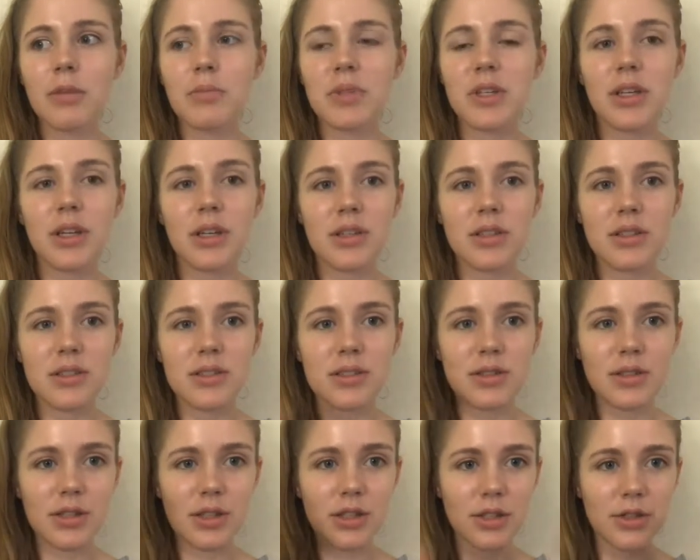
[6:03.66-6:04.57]
because
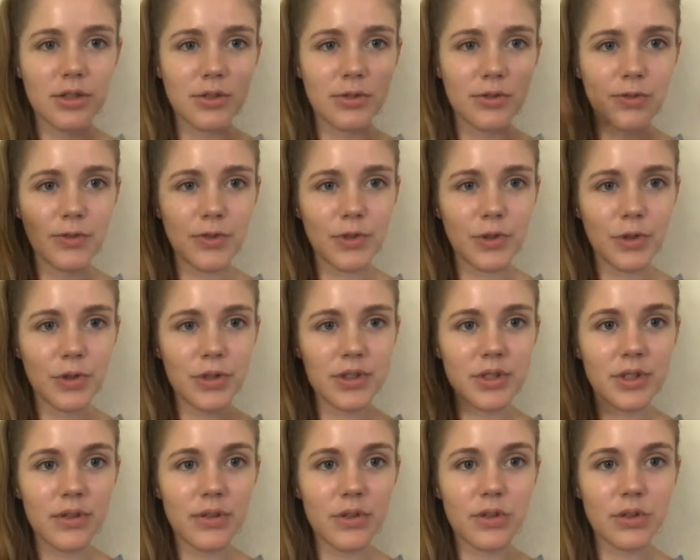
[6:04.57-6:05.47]
the
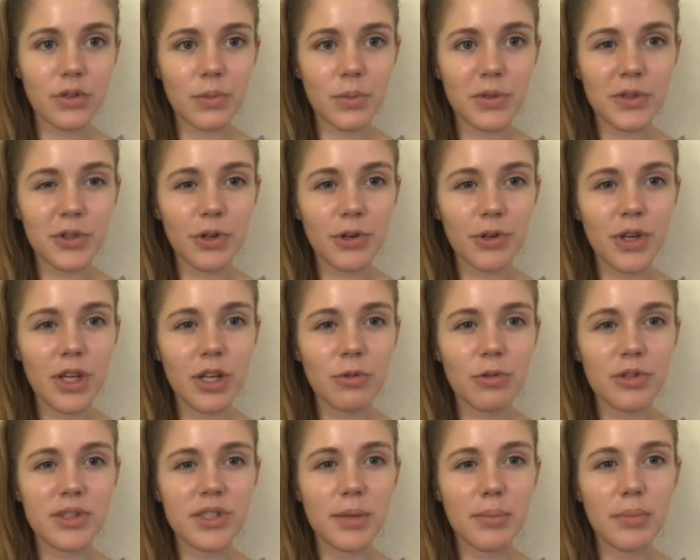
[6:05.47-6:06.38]
floors of the dormitory
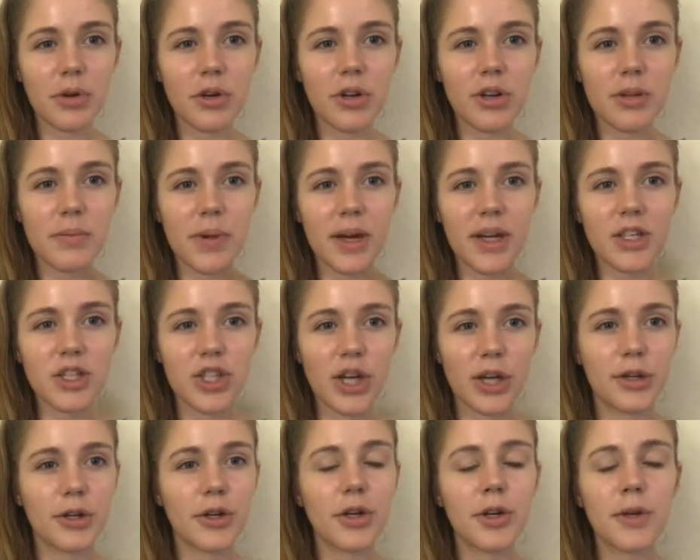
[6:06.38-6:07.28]
were separated by
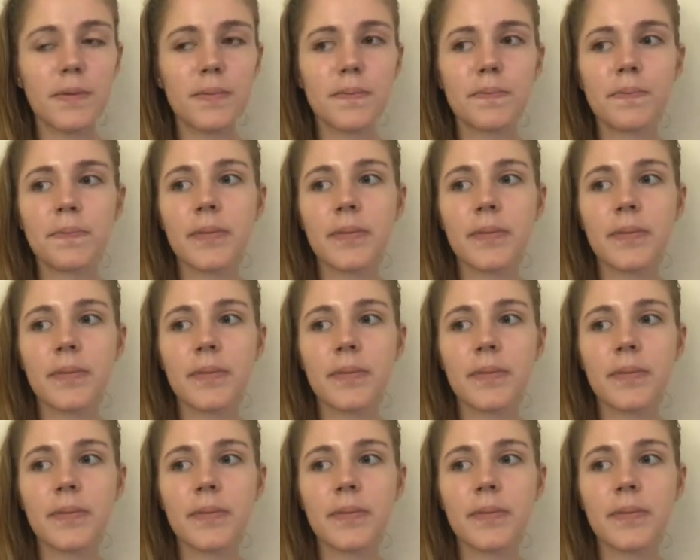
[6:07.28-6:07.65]
gender,